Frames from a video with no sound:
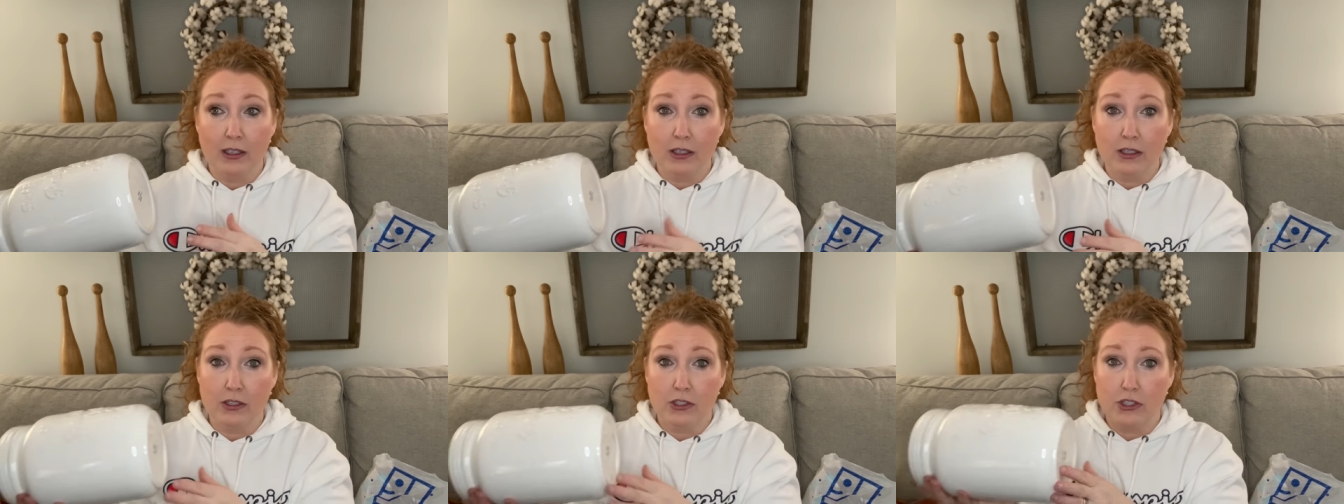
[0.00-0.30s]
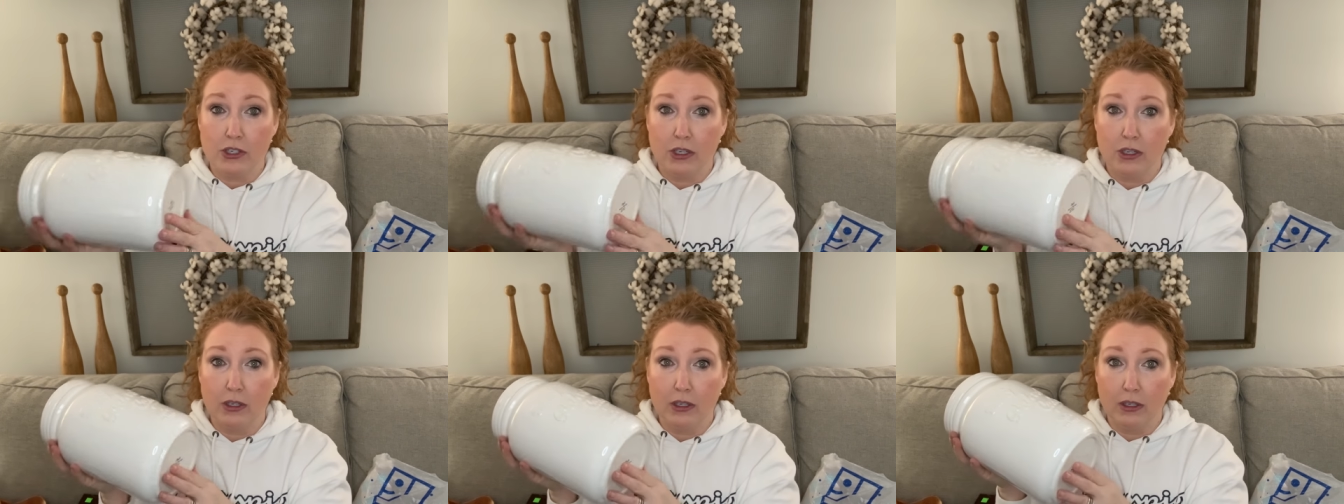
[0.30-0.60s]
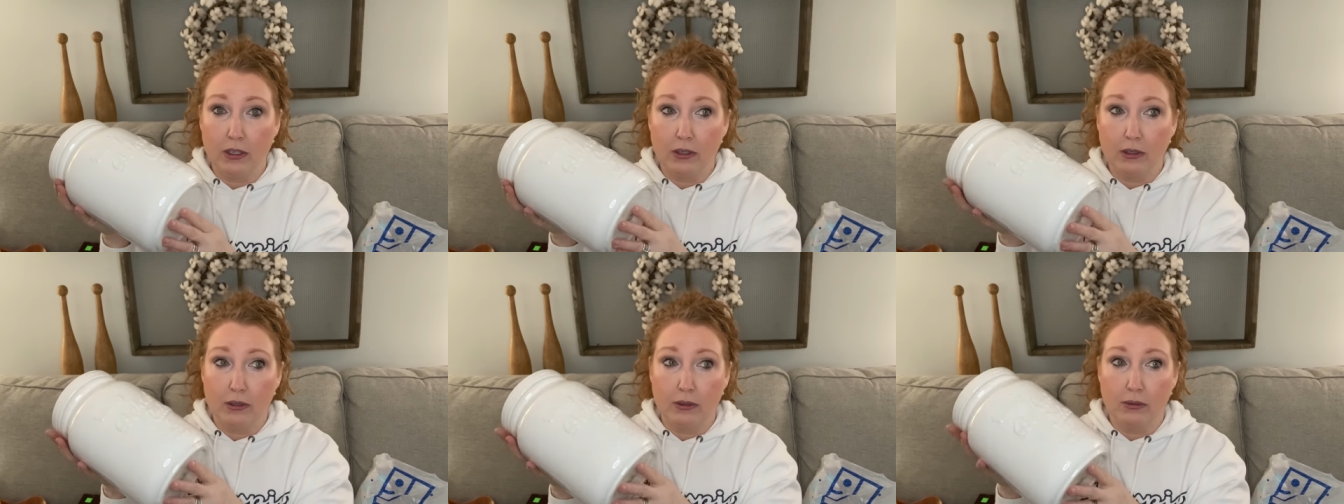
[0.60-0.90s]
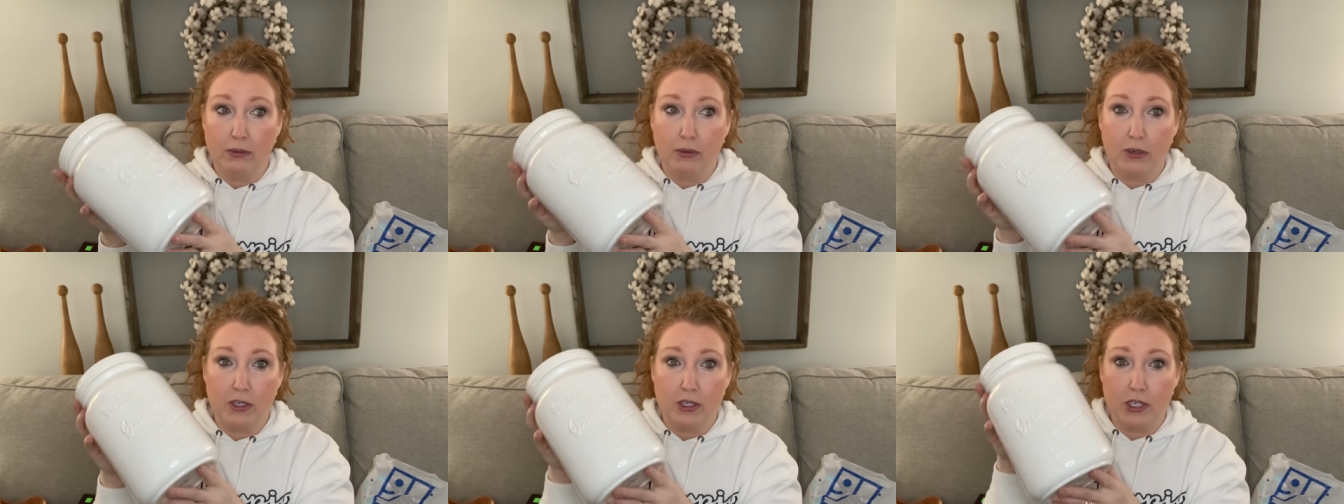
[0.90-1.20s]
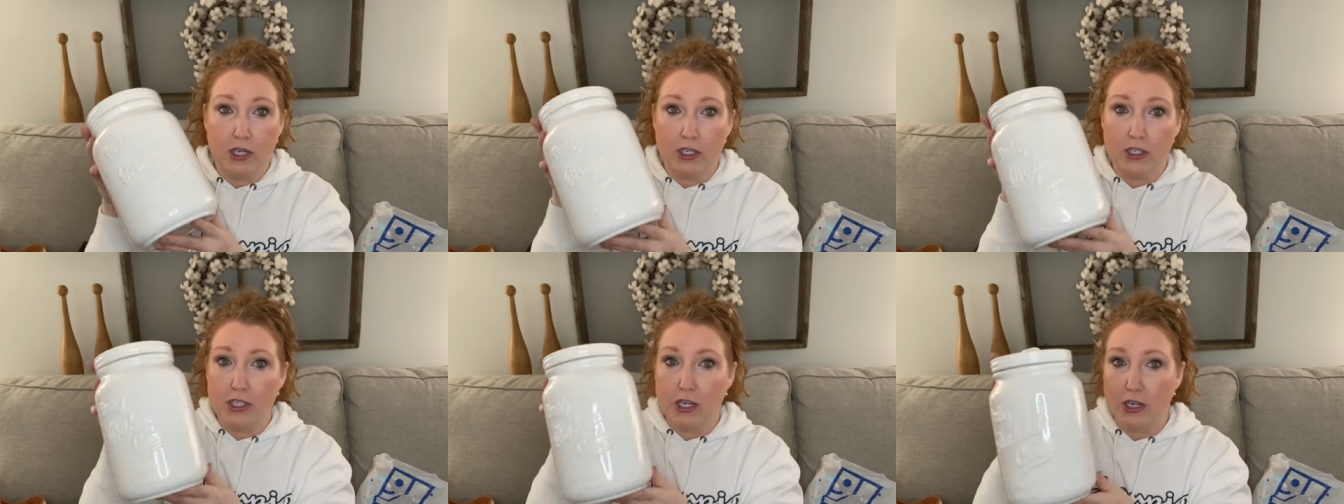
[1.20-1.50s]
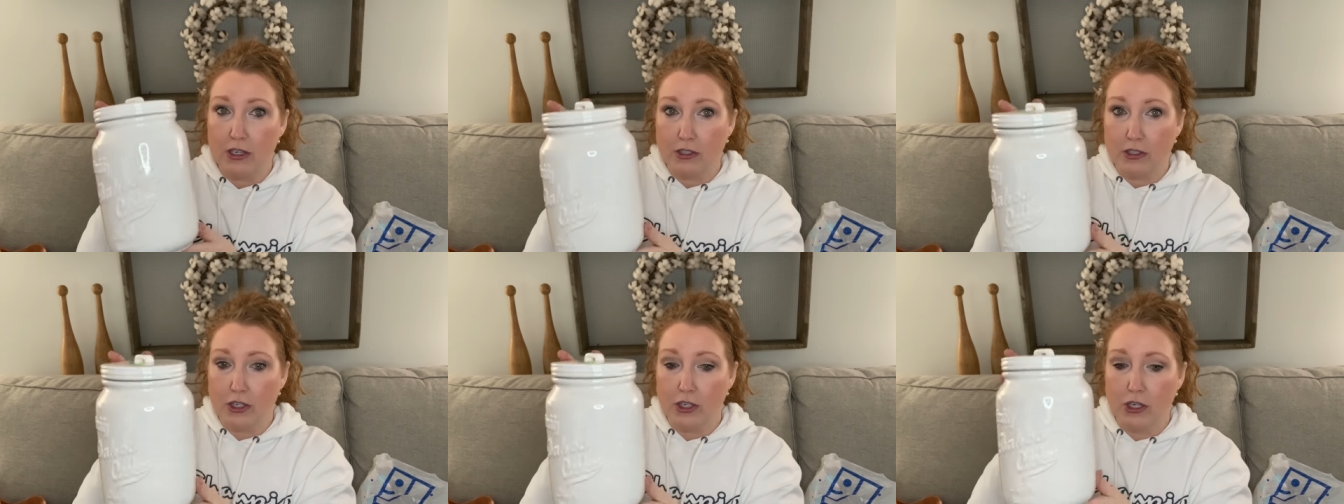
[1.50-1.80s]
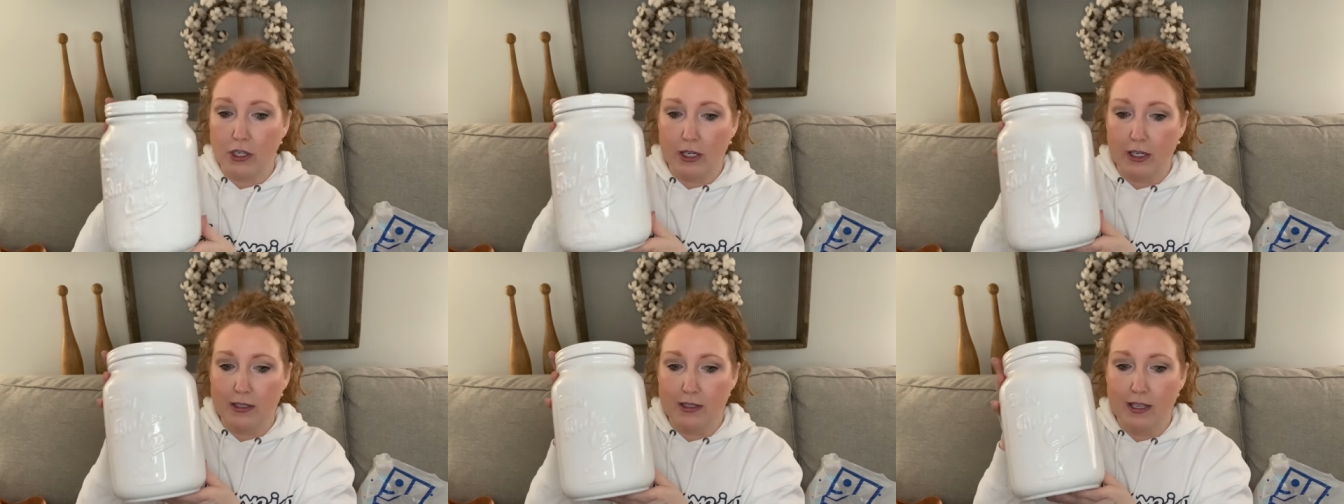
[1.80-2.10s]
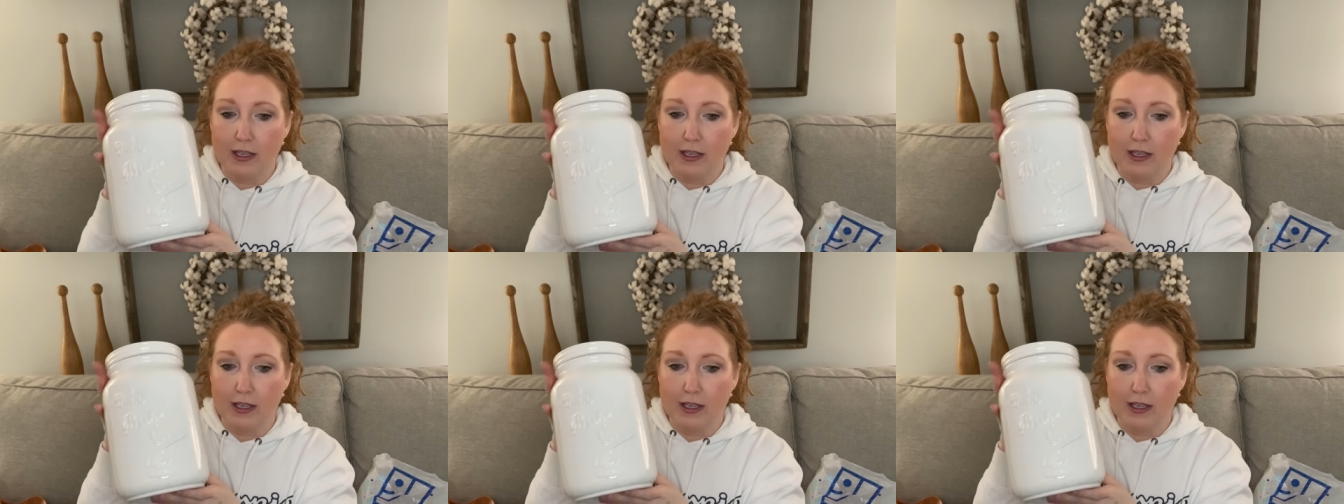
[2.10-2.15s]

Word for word: She was Cheryl's cookies.